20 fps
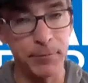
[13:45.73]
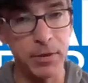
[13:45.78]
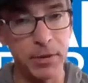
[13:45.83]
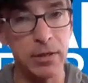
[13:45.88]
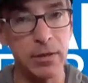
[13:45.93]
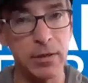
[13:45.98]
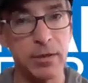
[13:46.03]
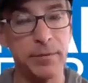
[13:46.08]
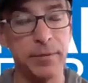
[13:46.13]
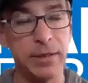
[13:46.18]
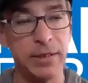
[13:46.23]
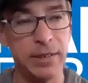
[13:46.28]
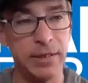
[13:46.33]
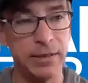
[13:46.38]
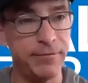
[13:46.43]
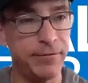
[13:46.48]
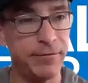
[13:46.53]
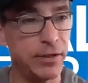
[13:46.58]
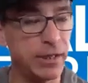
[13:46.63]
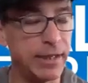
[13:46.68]
It
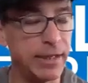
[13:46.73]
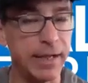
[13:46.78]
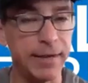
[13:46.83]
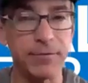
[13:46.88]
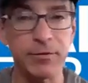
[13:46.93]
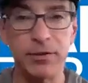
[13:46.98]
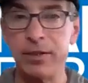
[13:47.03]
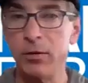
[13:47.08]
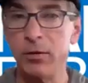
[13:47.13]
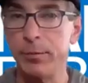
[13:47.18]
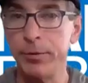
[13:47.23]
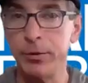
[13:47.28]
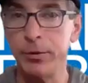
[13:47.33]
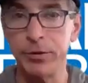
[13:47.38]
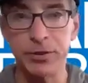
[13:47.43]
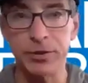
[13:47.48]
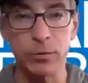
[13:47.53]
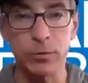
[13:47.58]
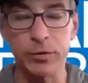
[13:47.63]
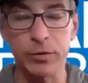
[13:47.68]
did feel like every single
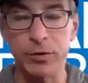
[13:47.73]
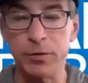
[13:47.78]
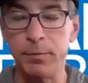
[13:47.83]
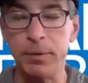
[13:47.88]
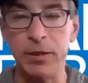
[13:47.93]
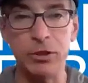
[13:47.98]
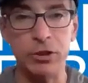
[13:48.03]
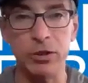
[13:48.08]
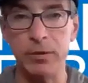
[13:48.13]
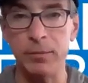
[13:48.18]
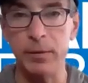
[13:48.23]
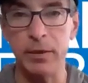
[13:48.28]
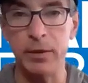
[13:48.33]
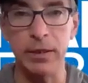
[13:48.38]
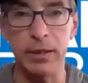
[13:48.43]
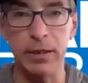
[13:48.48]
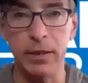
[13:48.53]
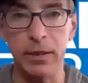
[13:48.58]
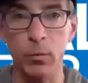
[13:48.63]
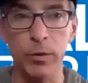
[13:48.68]
person was pitching
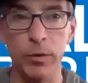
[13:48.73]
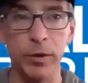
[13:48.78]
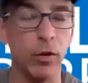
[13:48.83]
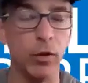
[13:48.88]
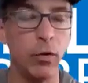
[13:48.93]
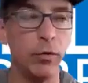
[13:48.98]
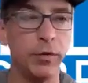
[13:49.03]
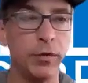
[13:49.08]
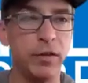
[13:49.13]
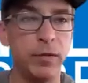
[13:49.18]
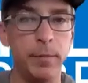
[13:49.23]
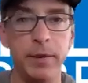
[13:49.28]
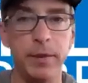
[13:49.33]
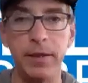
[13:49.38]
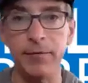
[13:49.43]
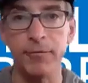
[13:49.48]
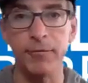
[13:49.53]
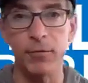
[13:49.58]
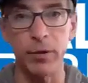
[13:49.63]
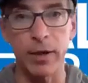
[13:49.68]
me. And when they're only
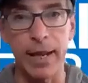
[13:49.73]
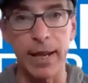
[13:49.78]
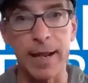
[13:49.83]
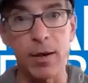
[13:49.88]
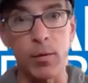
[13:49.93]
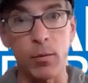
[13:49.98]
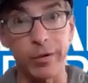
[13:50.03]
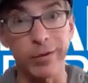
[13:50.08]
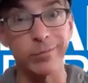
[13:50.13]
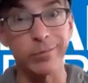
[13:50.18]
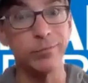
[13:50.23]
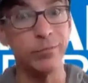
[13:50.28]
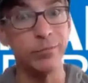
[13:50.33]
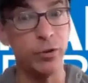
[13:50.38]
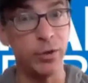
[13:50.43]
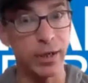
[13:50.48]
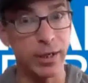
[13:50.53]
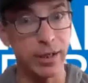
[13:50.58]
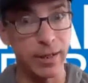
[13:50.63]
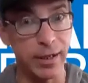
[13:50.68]
speaking for an hour,
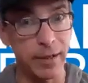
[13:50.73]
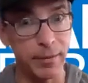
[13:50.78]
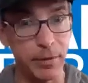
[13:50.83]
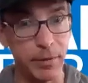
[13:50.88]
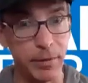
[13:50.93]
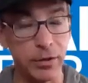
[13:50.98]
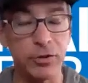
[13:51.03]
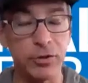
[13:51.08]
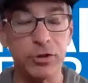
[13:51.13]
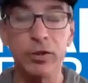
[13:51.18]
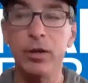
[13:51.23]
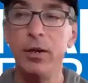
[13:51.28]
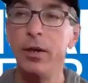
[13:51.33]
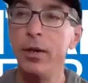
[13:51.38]
you got a lot of pitch.